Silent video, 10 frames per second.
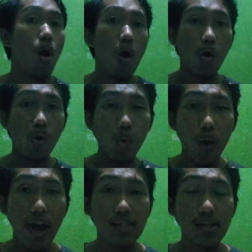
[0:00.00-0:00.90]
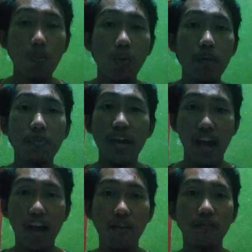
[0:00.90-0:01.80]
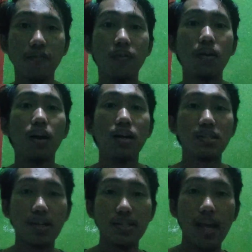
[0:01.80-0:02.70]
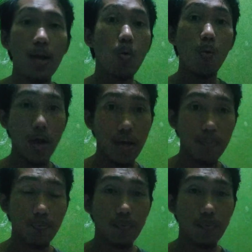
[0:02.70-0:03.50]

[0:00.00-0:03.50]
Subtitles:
or why someone behaves a certain way.